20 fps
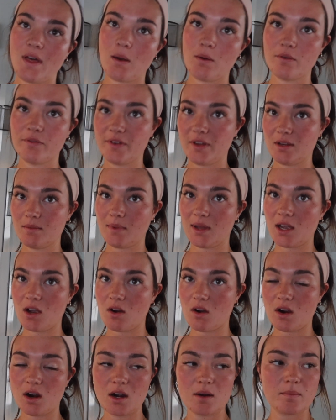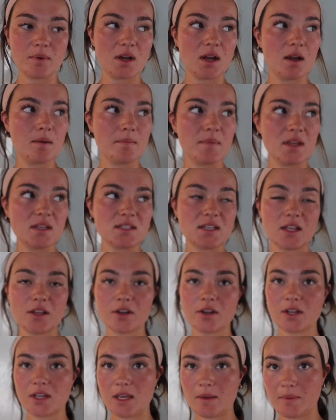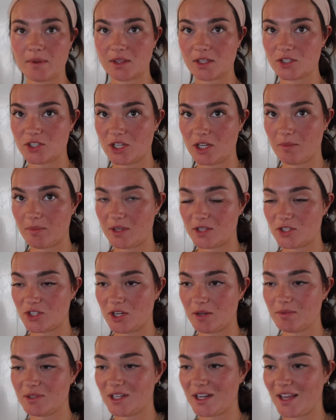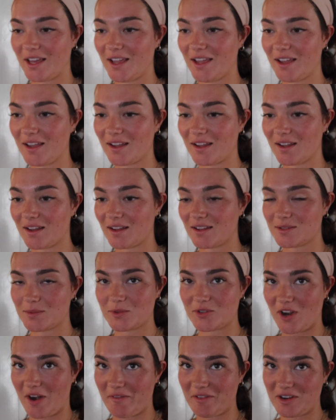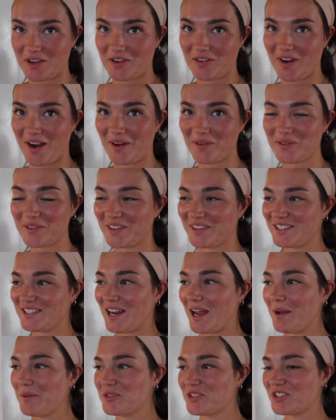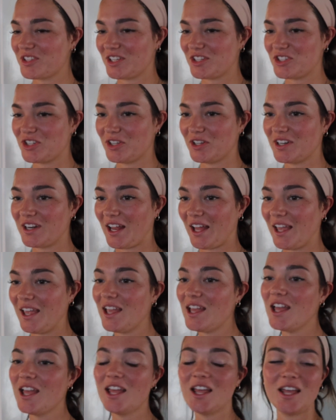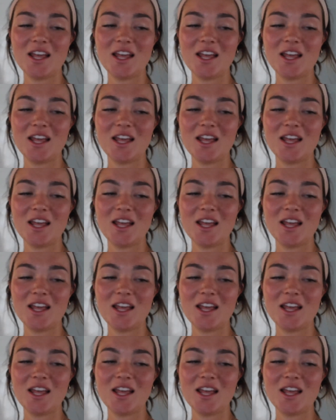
that will fit in my car, but me and Taylor are keeping the Jeep, his Jeep, tonight, because we're driving around with the top, just like chill tonight.